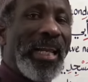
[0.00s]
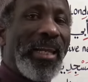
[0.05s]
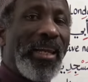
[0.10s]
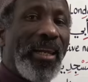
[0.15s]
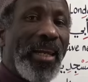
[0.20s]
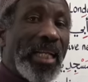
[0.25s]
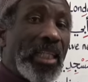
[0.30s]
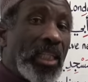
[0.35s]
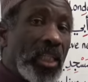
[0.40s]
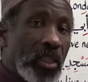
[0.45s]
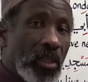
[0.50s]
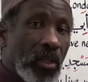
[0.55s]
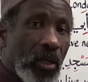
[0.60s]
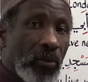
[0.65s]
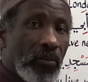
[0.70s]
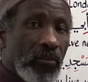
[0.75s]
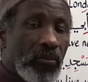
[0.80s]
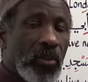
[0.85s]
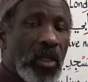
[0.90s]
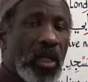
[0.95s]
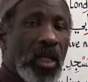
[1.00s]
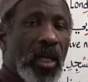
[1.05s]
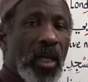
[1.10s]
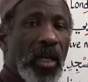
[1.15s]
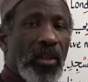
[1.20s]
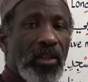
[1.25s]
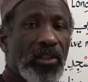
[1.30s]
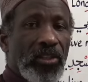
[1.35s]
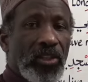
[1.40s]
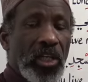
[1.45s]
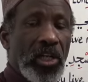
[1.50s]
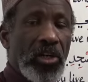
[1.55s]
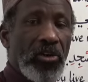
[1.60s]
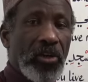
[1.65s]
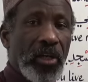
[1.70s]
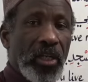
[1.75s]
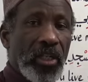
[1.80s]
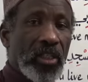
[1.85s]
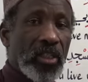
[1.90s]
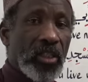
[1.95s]
later on in the
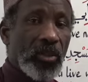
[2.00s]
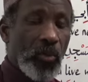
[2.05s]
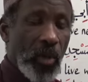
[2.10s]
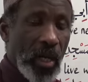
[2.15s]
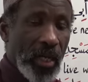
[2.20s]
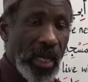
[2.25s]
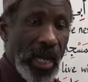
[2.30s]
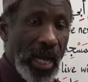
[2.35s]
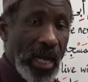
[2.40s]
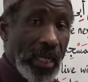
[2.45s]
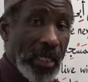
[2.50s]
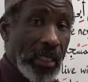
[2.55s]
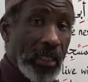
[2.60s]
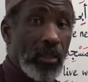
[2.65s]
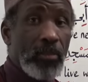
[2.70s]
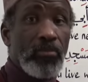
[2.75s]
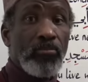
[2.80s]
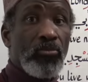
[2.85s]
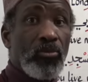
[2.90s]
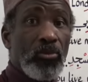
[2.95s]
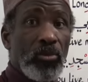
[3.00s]
series, when I